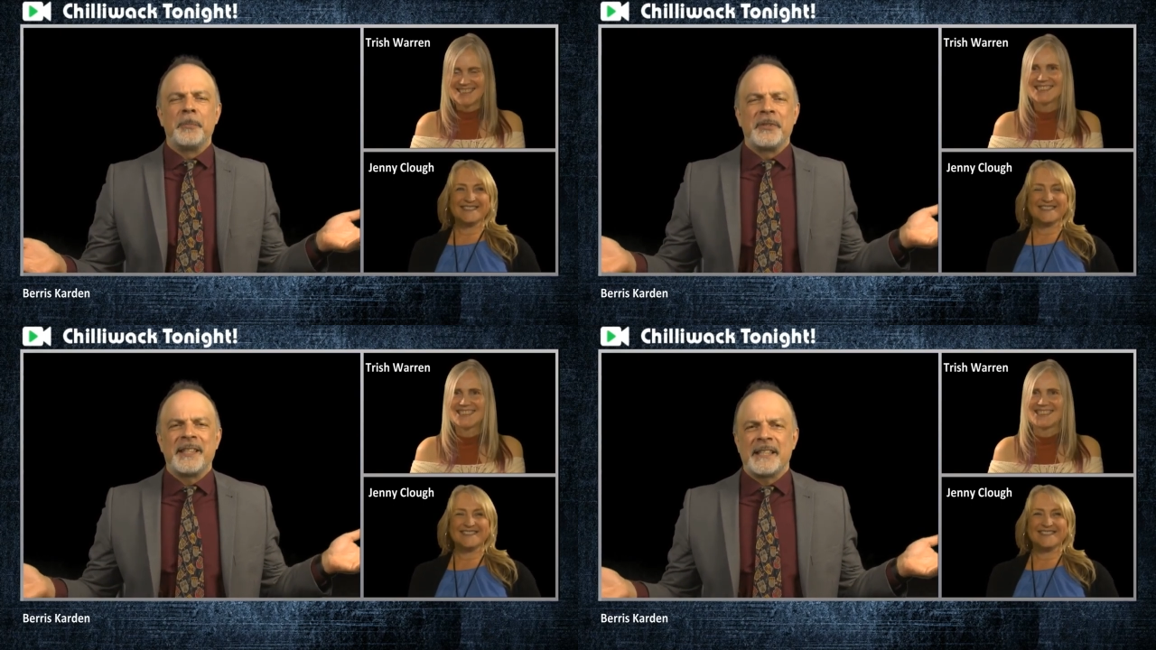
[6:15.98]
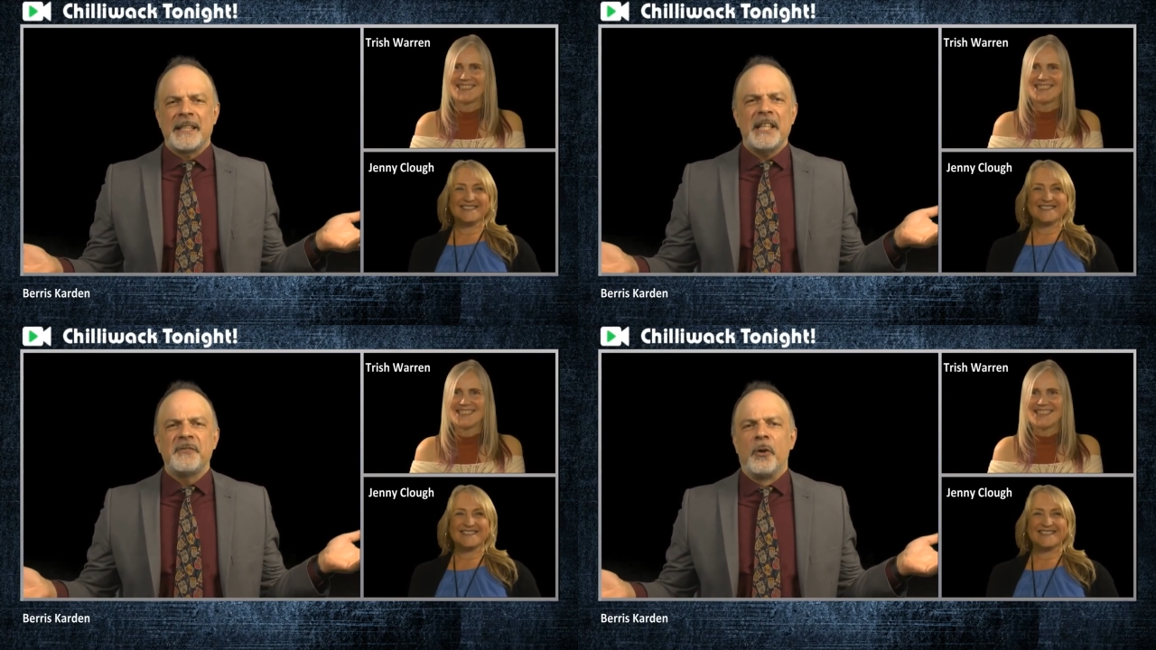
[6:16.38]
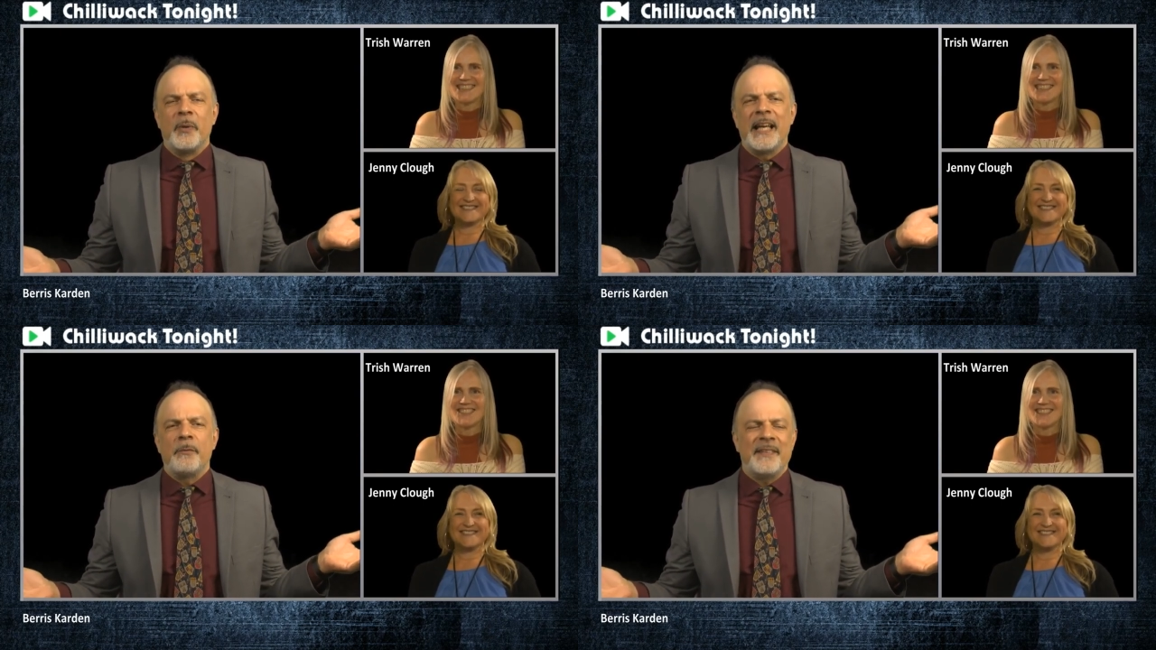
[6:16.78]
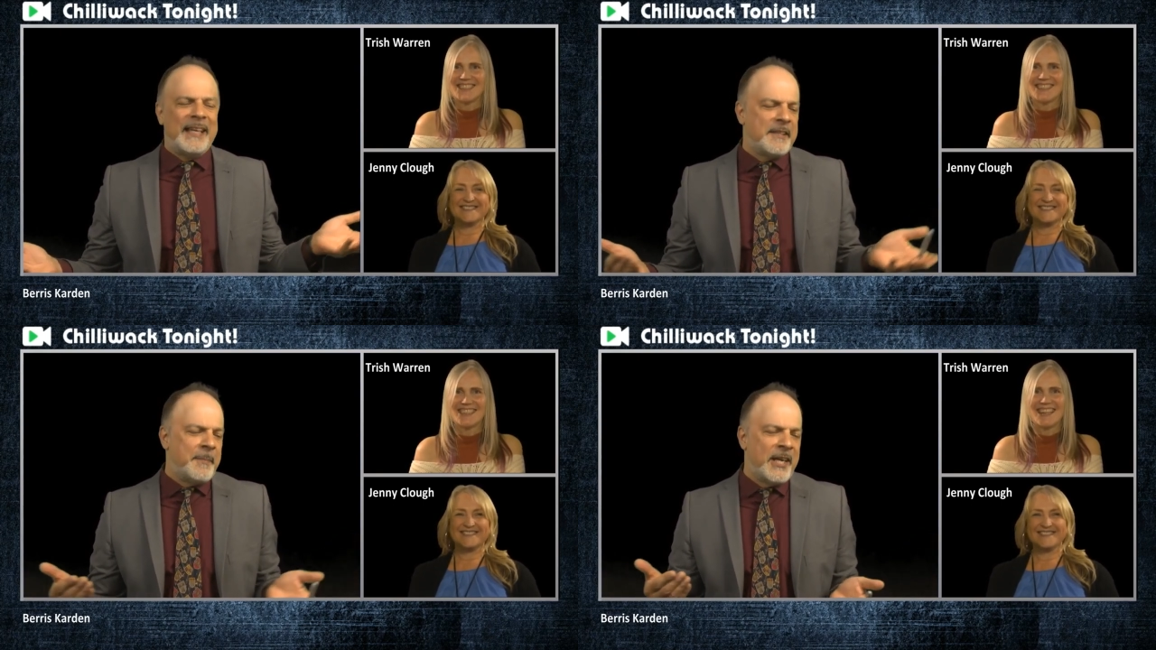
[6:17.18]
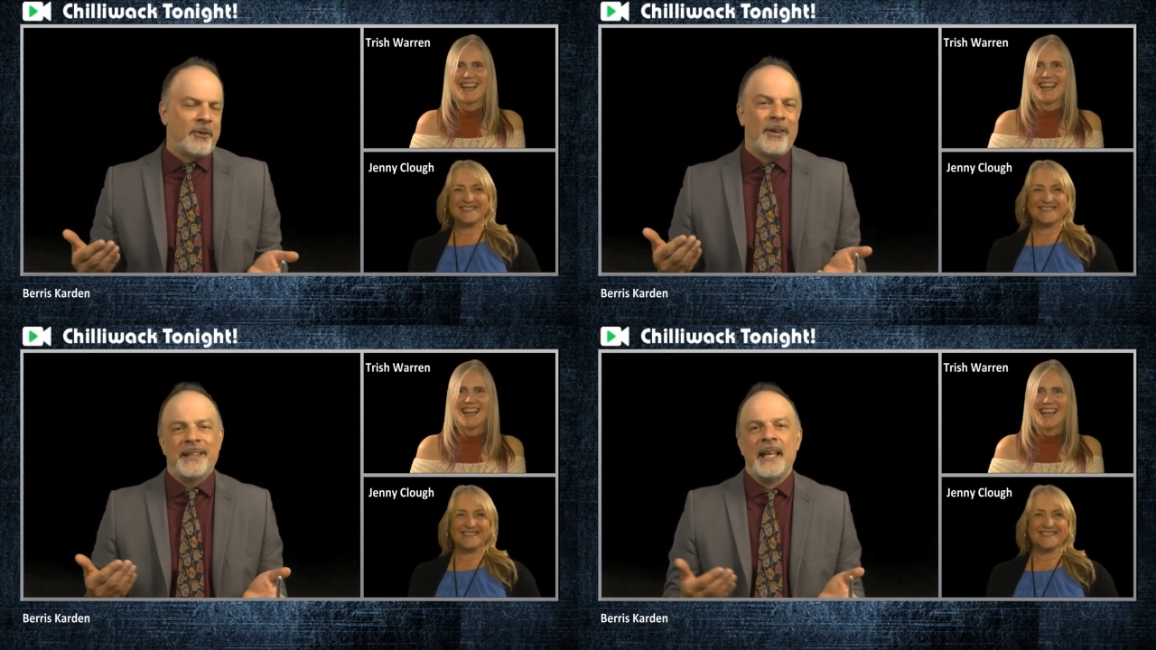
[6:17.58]
Speaker 1: successful. We've had the mayor
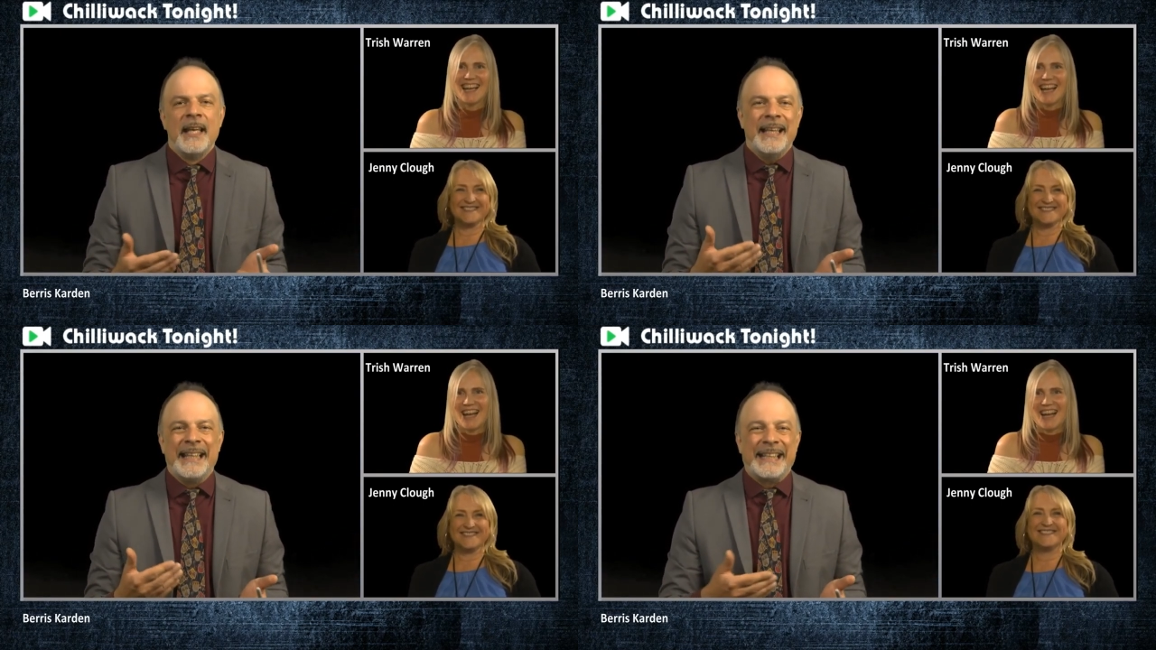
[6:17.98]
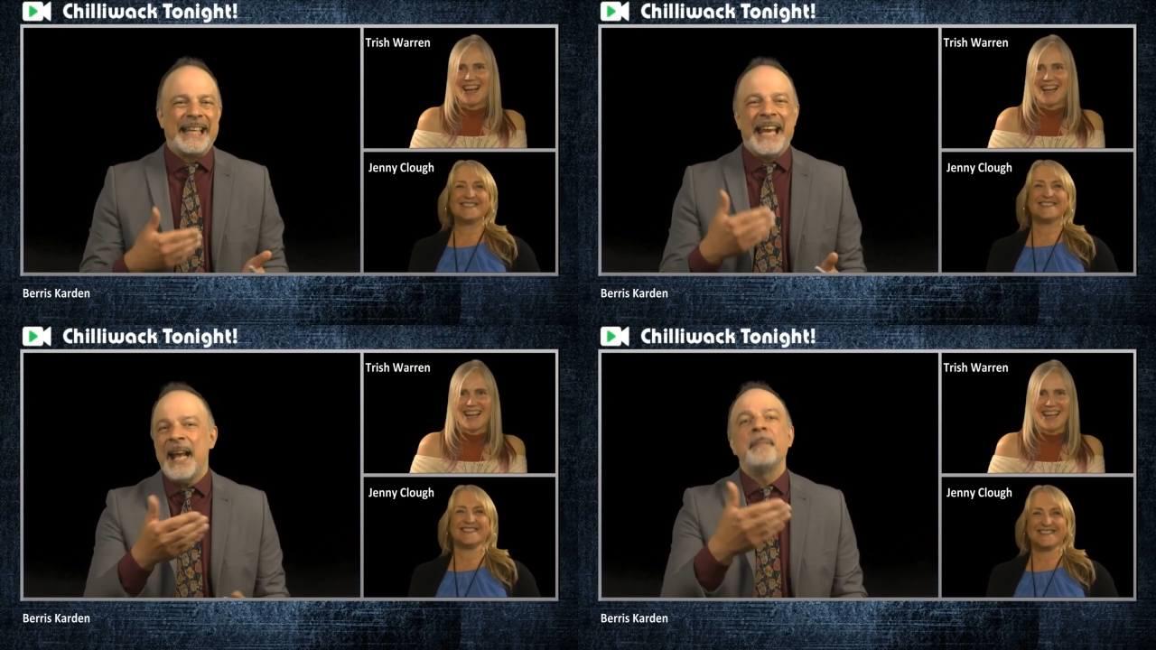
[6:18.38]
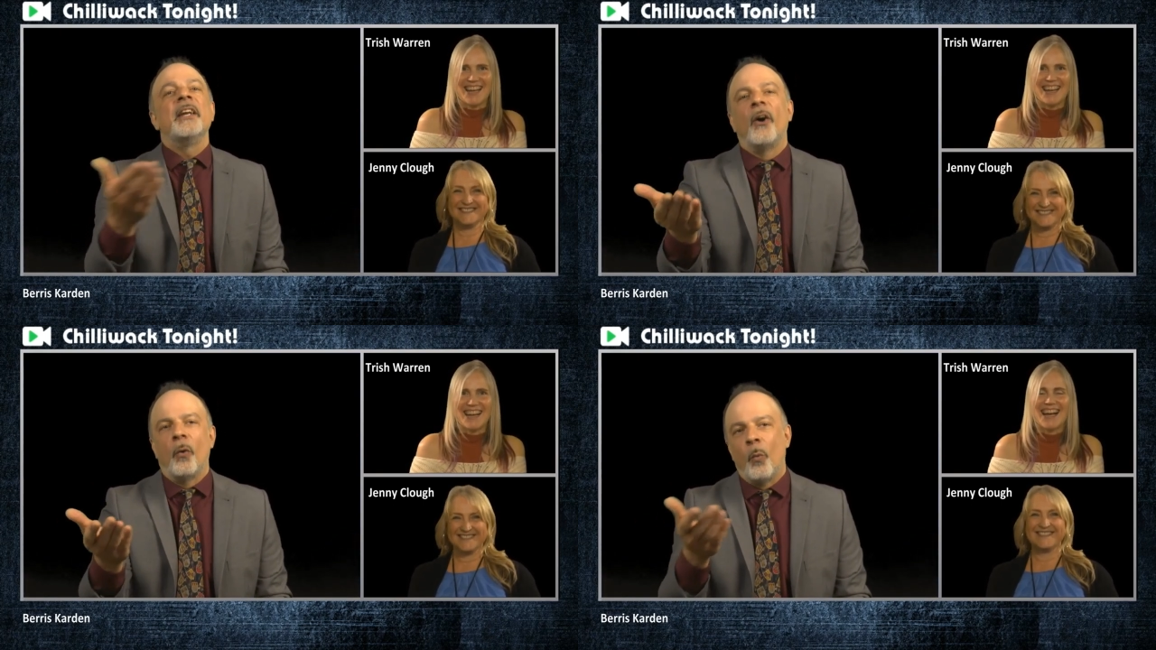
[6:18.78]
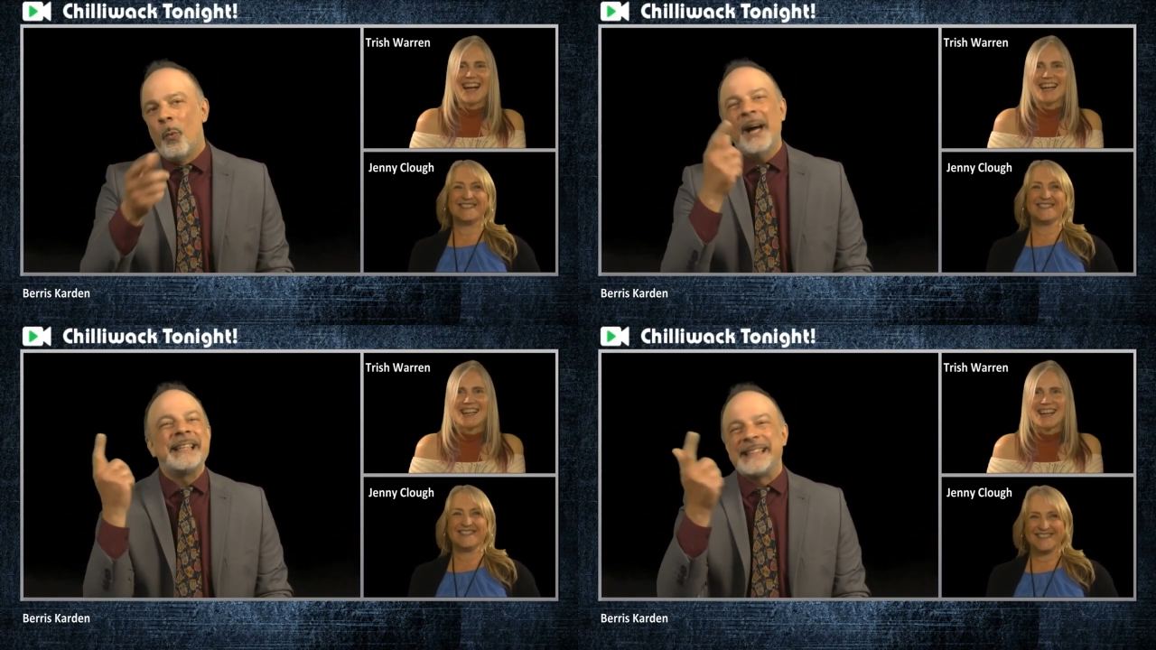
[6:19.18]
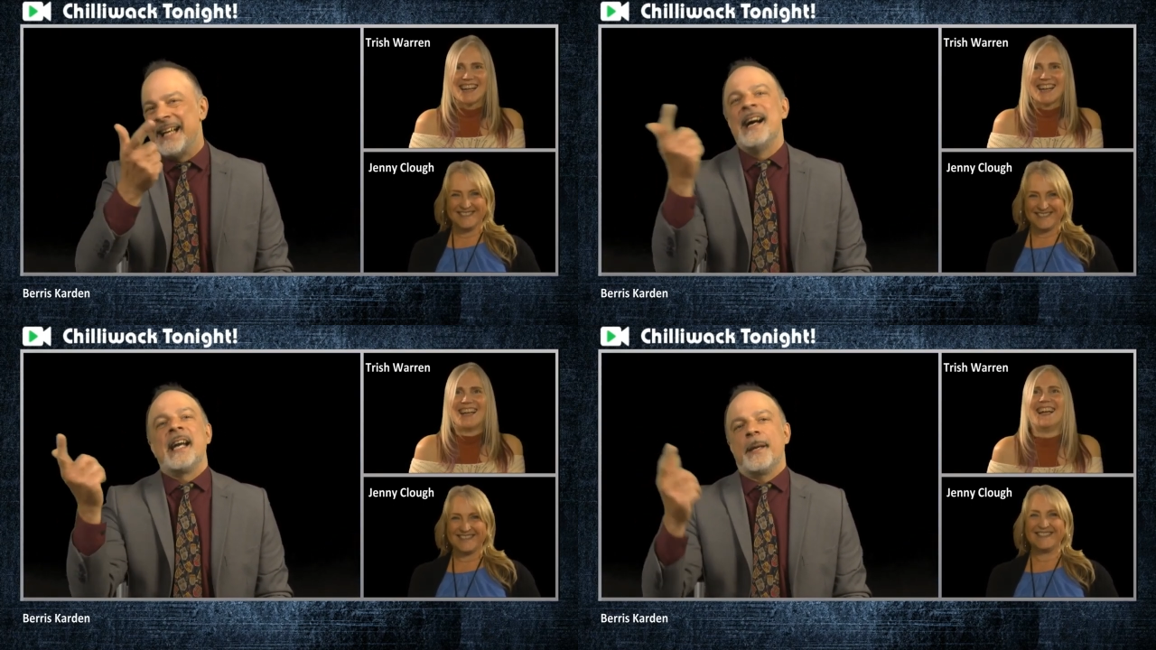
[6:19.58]
on in a cameo one time.